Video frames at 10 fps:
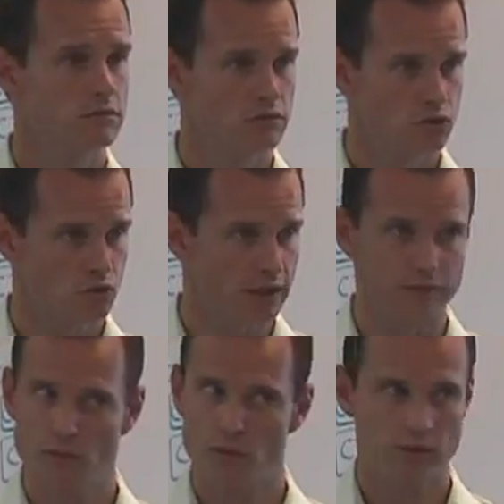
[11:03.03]

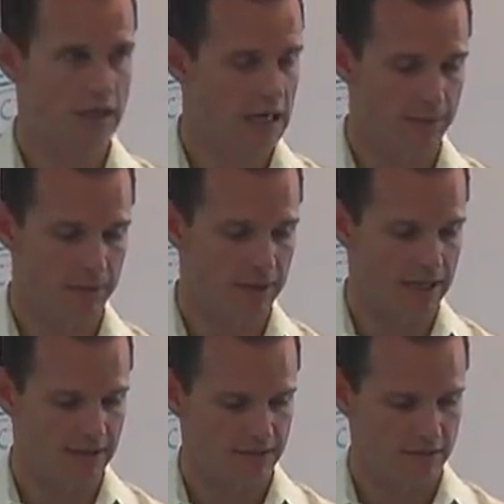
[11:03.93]
Straightforward, copy,
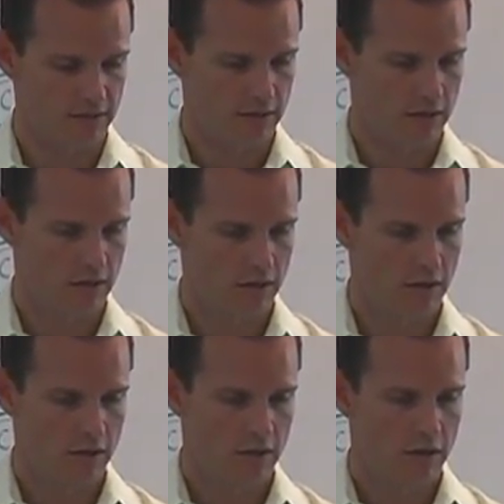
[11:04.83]
paste.
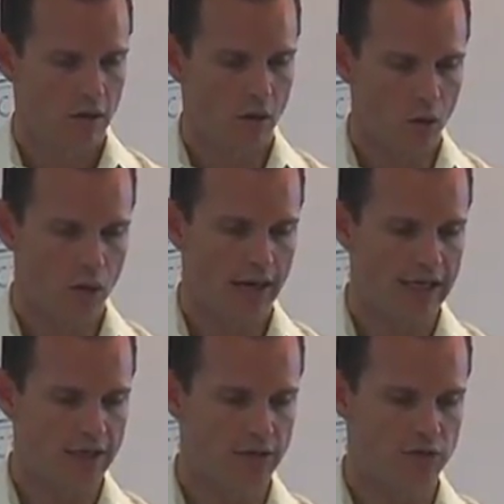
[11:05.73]
Or I
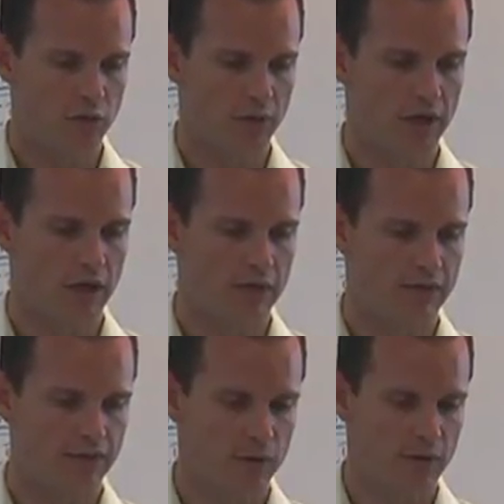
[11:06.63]
can use what we call a
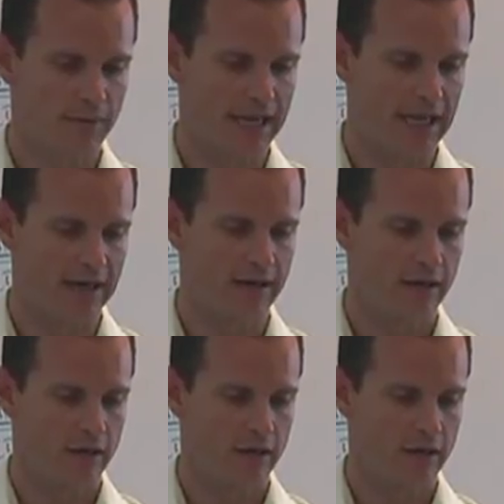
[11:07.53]
fill command,